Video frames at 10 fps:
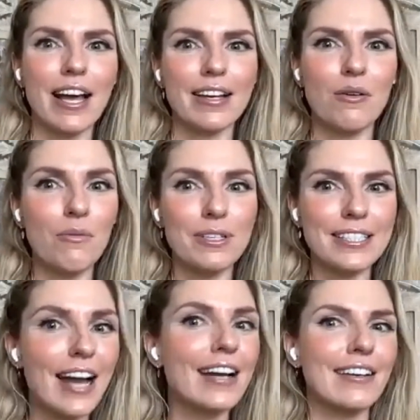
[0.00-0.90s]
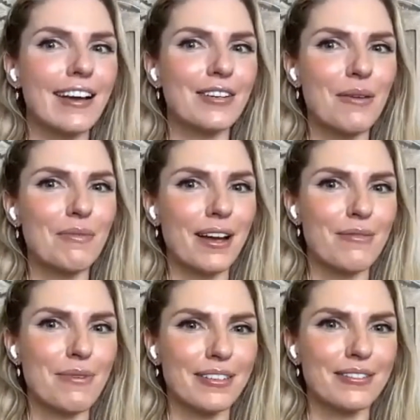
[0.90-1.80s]
like almost exactly like creme
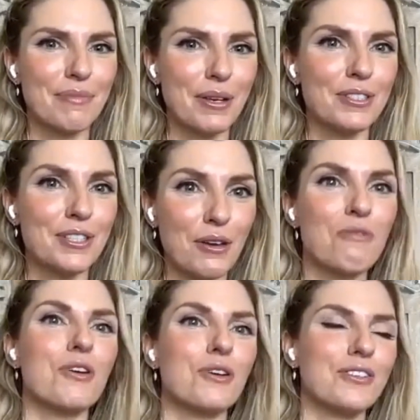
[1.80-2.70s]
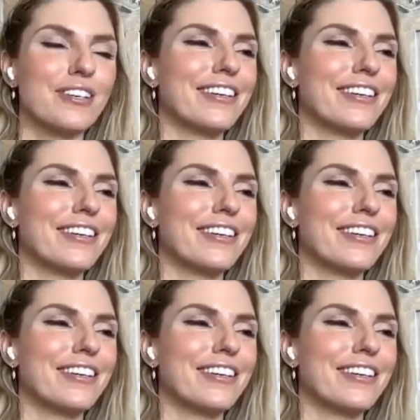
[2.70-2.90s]
caramel, but it was tofu.